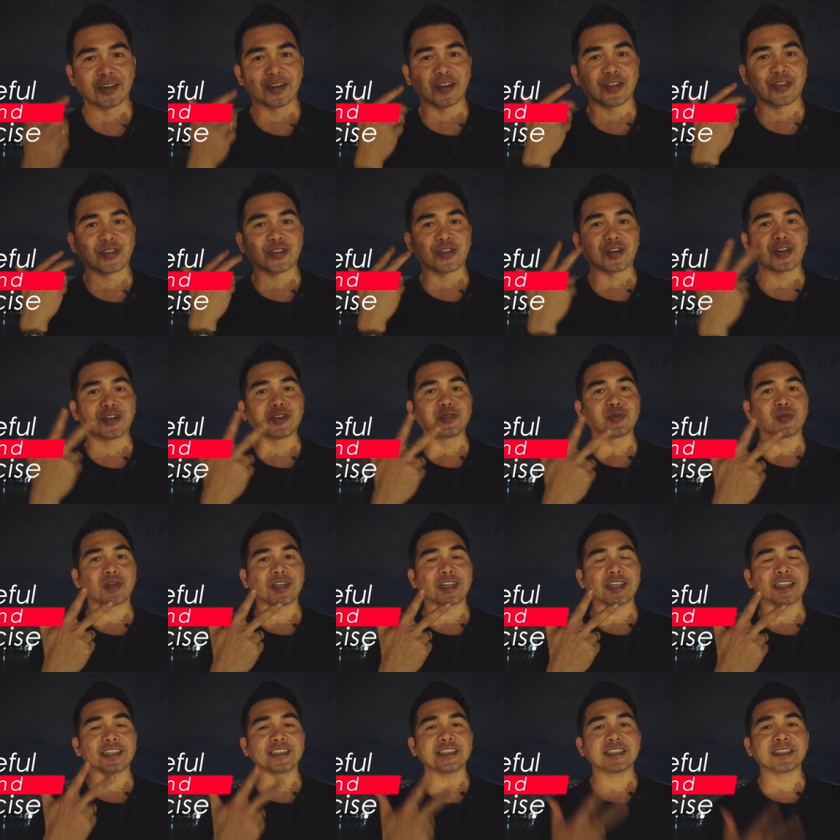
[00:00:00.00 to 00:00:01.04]
And the third
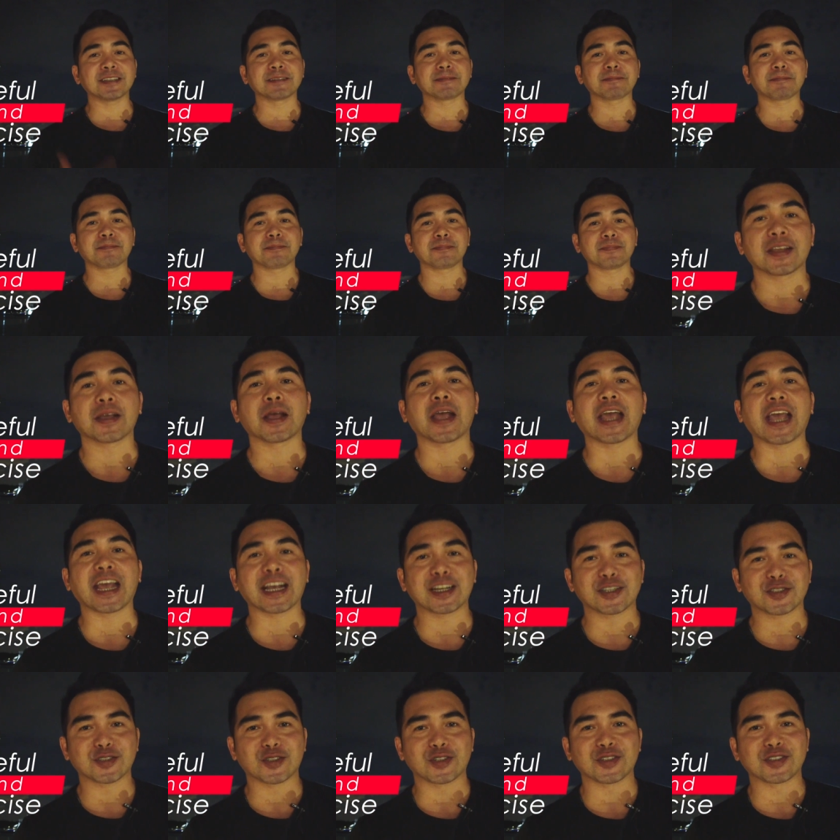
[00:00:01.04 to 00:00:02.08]
one,
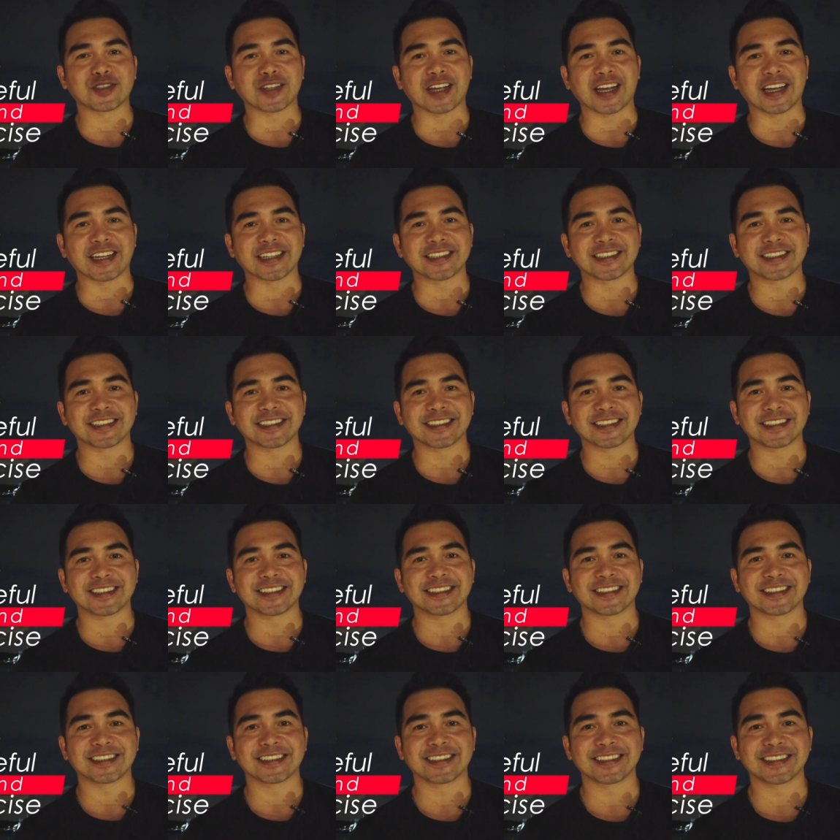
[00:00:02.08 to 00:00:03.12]
exercise.
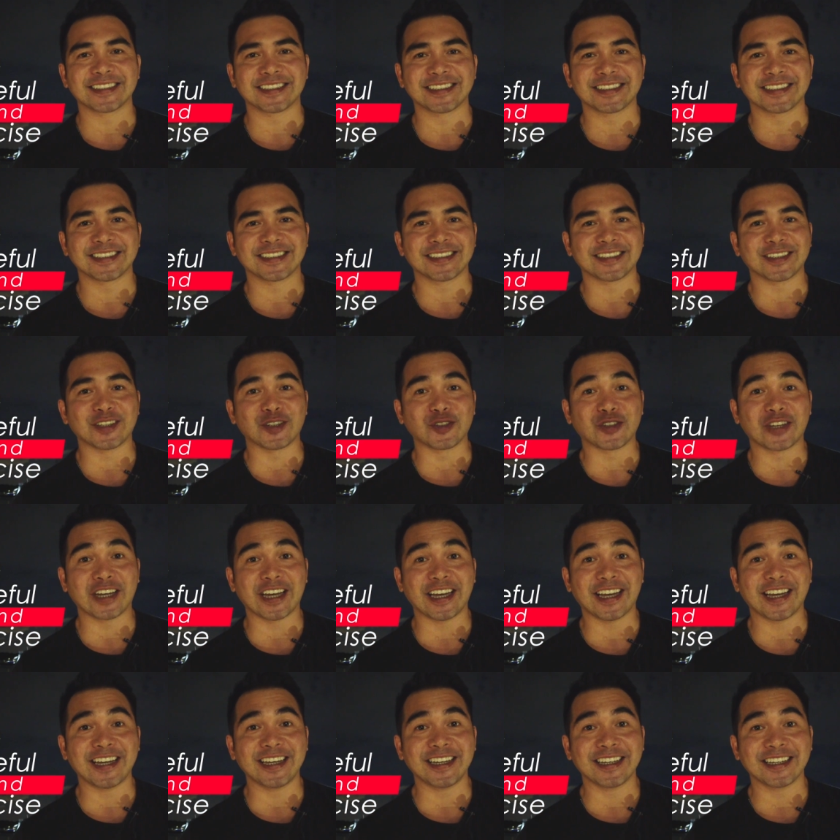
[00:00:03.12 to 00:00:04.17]

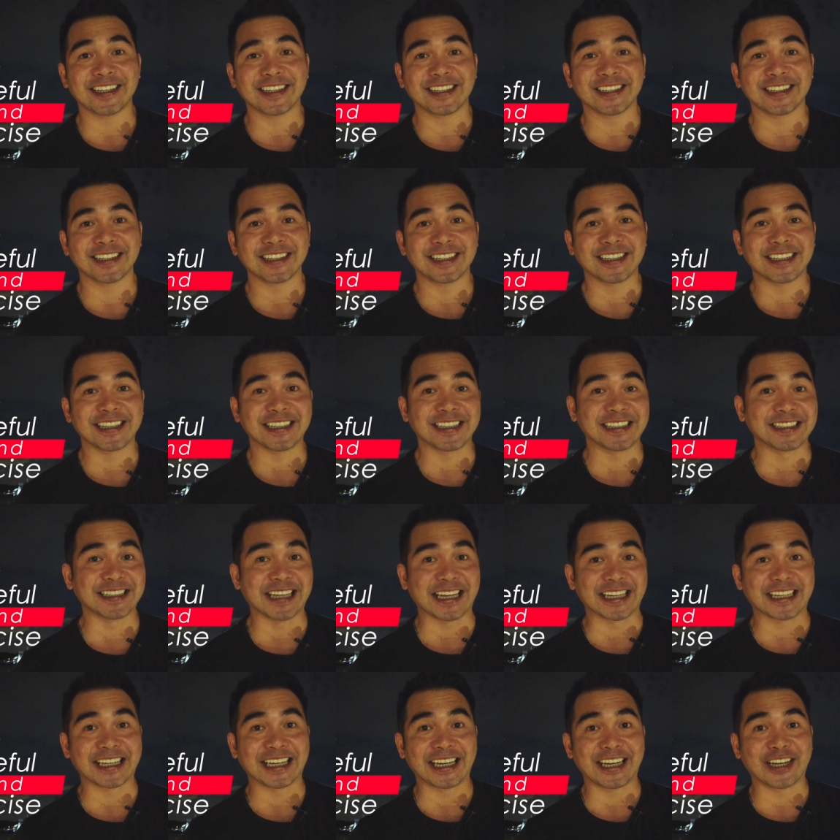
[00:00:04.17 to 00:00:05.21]
Okay?
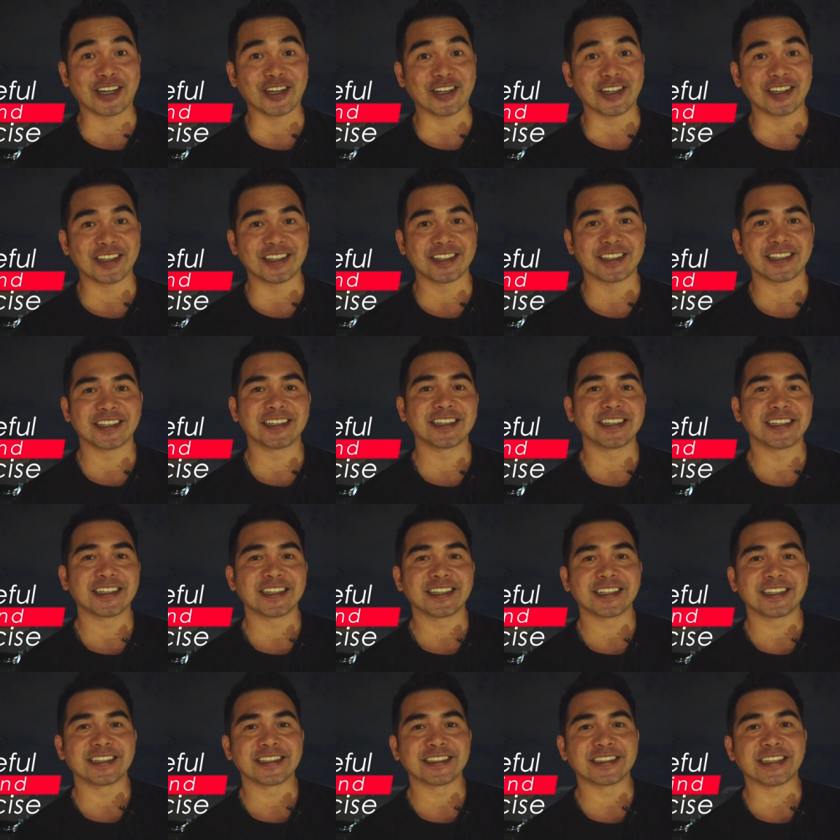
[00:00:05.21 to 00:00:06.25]
Is that clear?
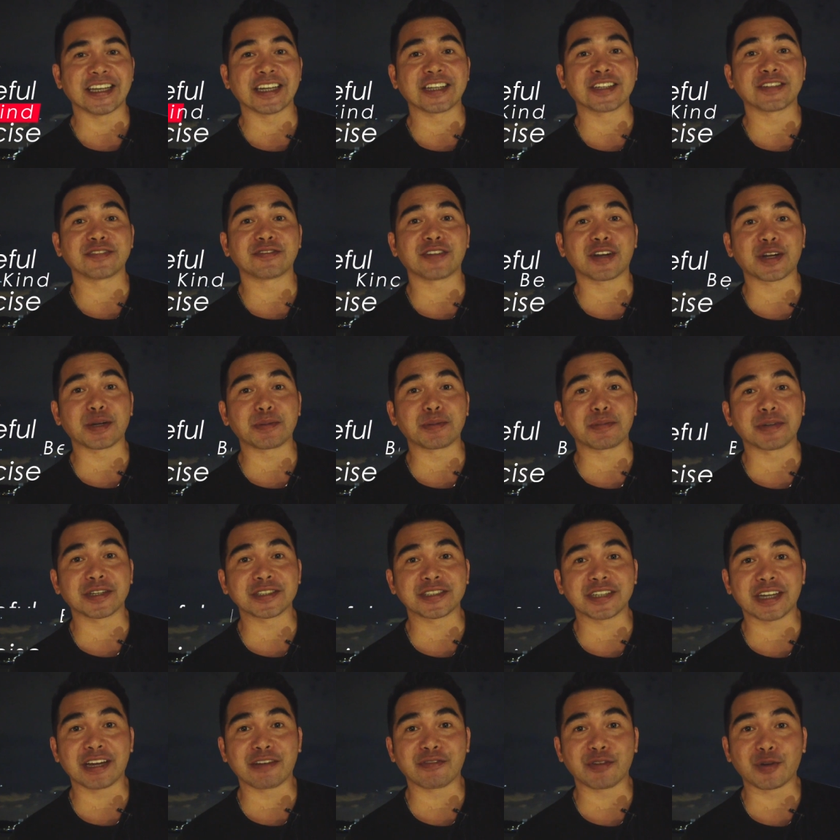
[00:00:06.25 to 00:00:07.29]
Thank you very
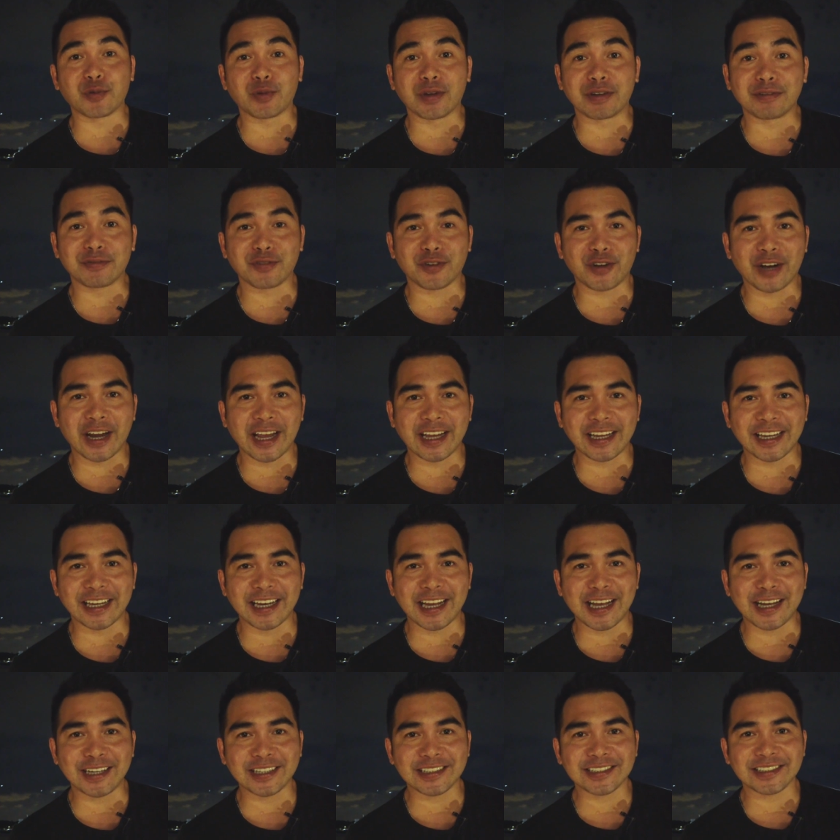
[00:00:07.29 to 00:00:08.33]
much, everyone, for
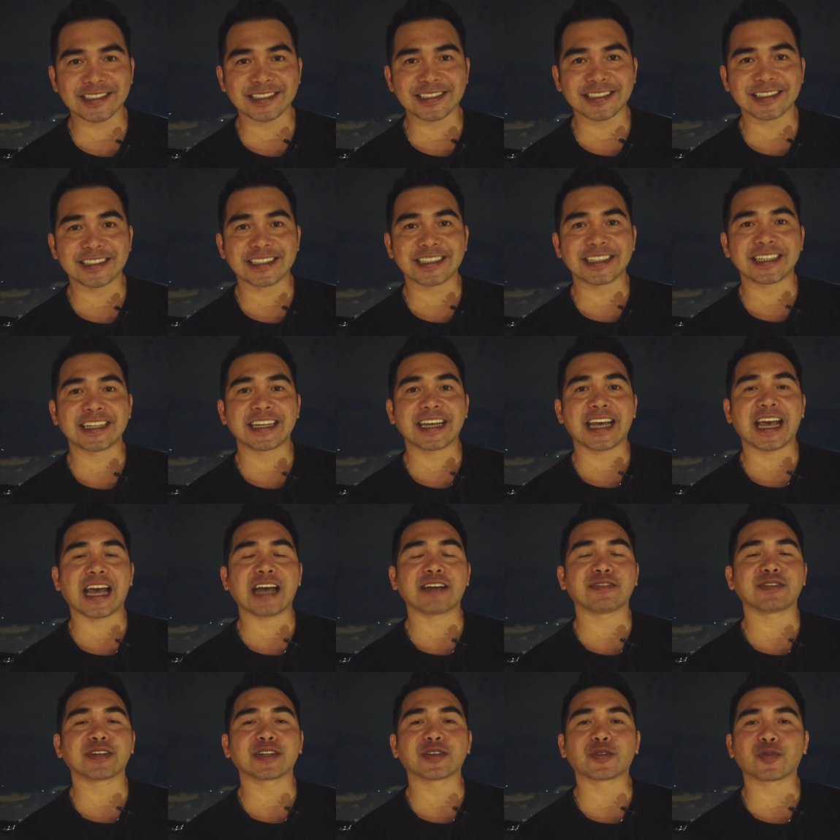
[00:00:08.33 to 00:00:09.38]
hanging out.
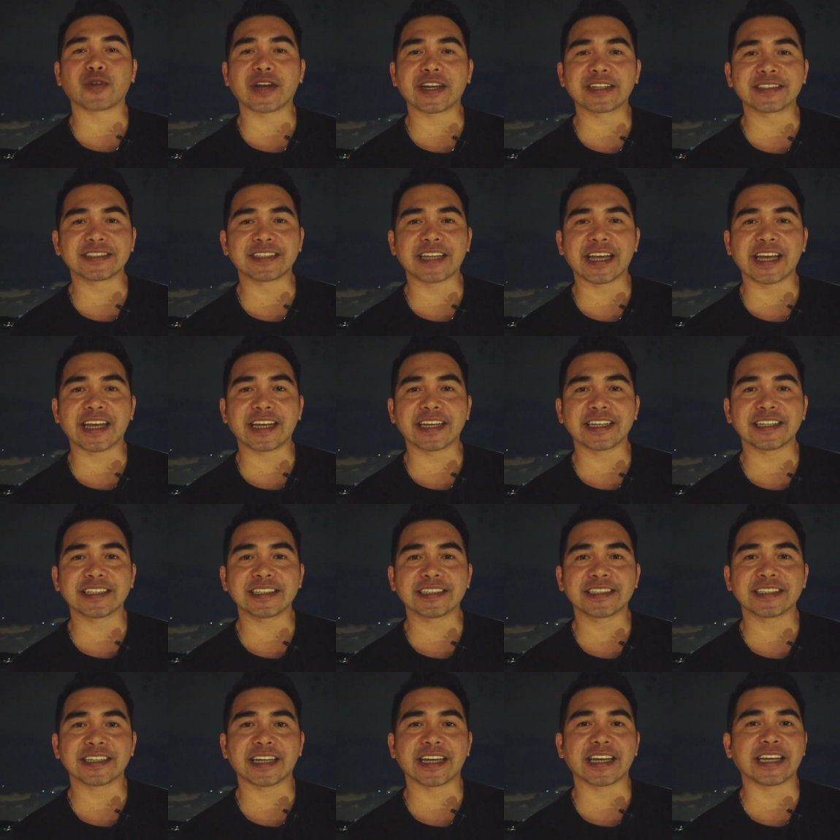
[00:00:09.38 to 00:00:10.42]
Have a great
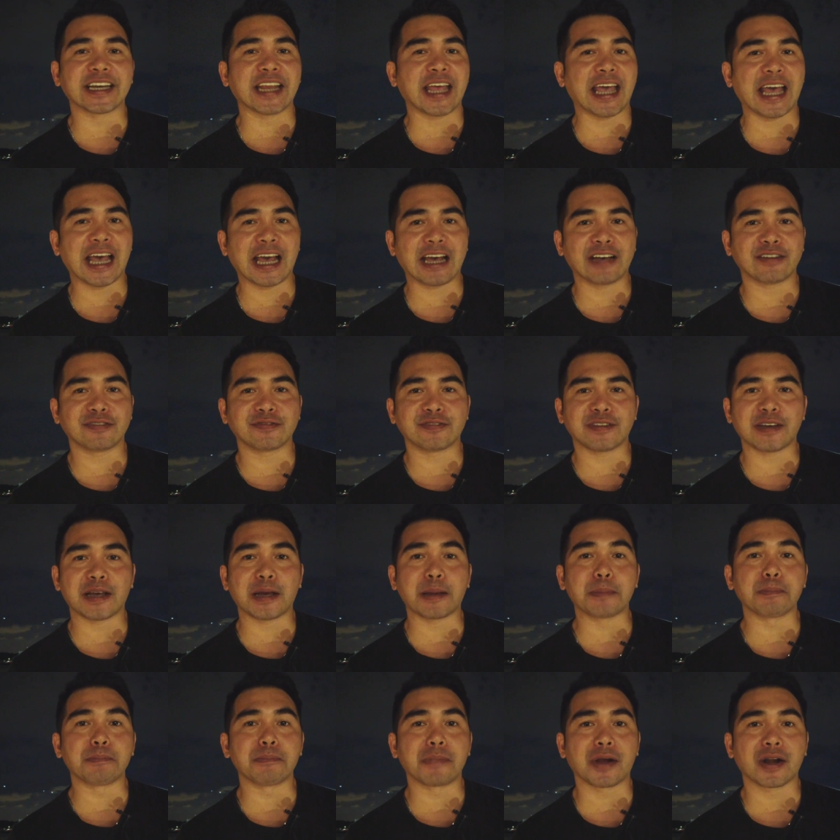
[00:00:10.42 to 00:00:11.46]
day and have
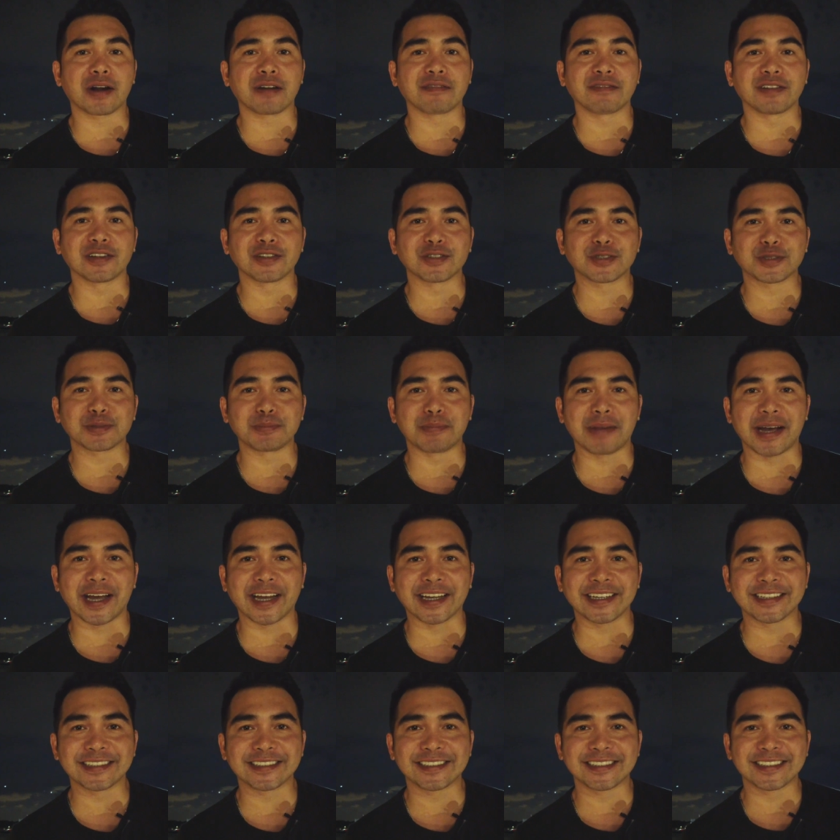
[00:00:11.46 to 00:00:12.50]
a marvelous
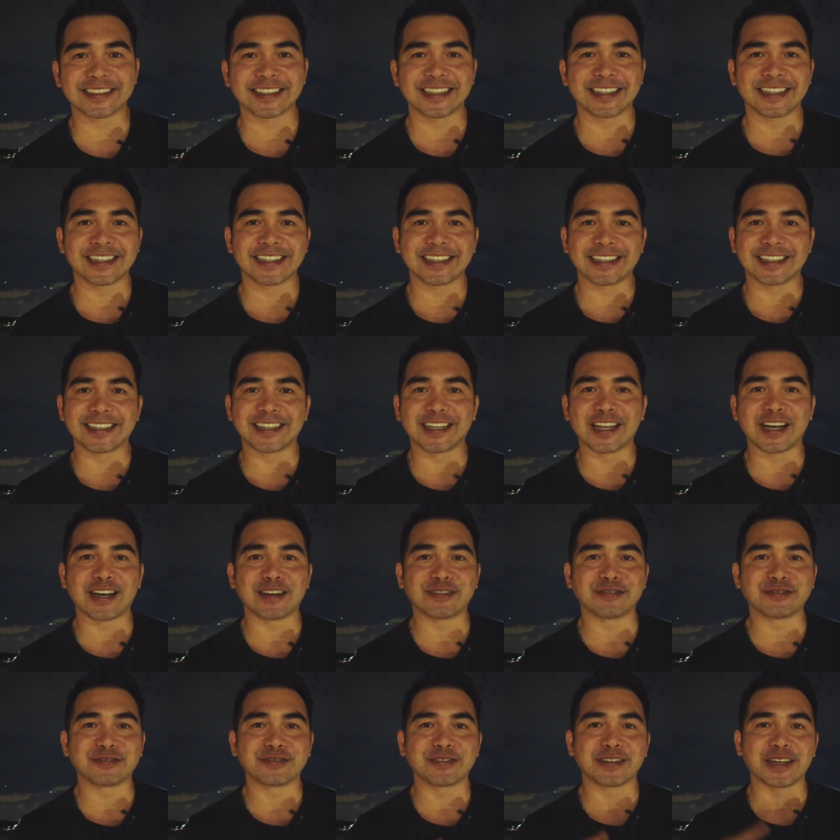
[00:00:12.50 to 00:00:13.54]
mind.
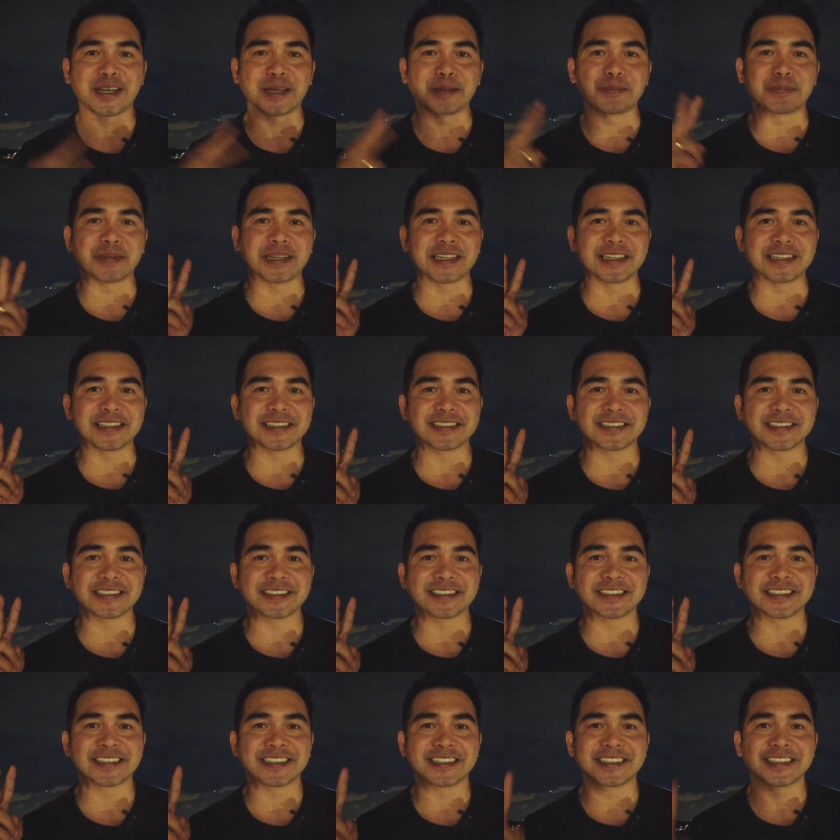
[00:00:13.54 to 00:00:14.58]
Love and
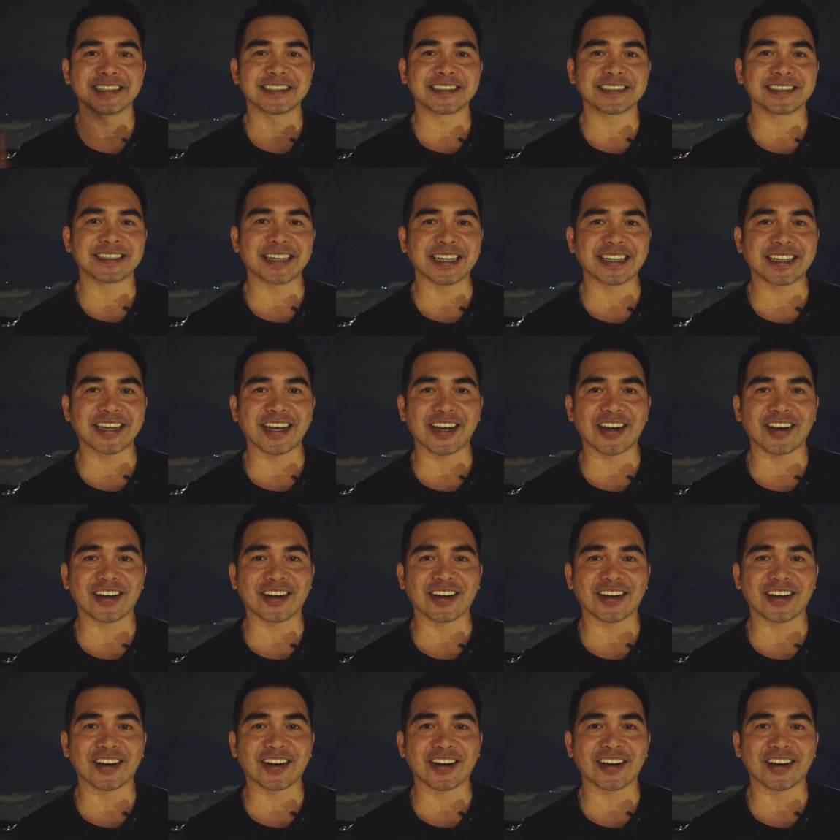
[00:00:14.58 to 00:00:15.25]
peace. Take